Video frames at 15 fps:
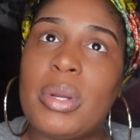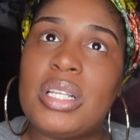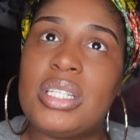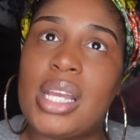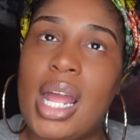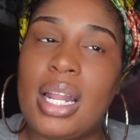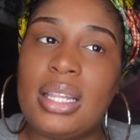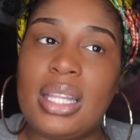But
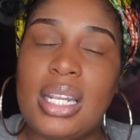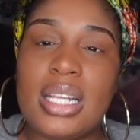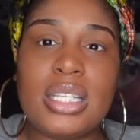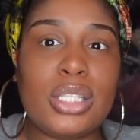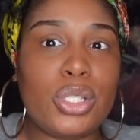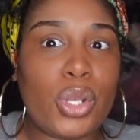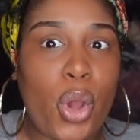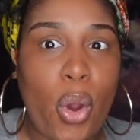Jonathan
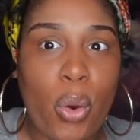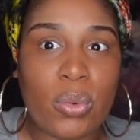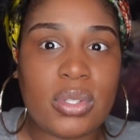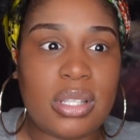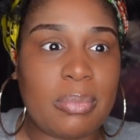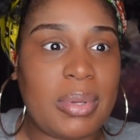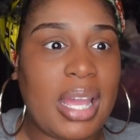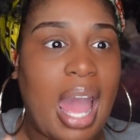is known
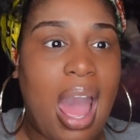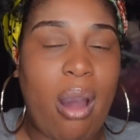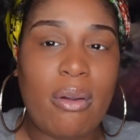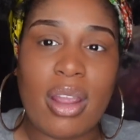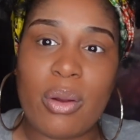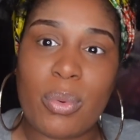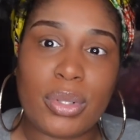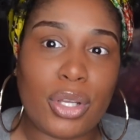to be out
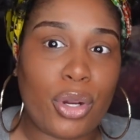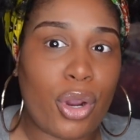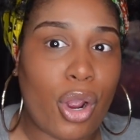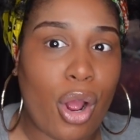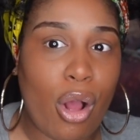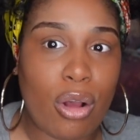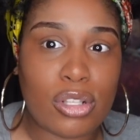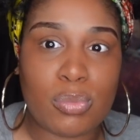here with the
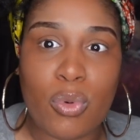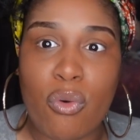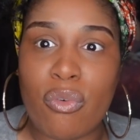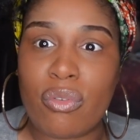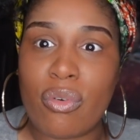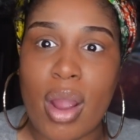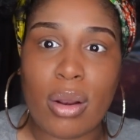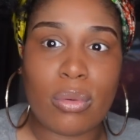girls,
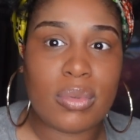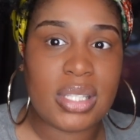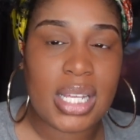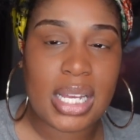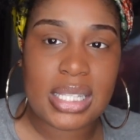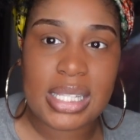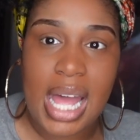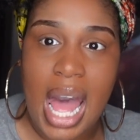moving around on
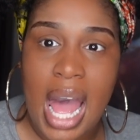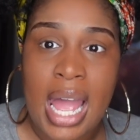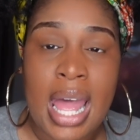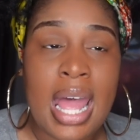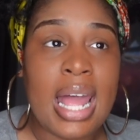TikTok.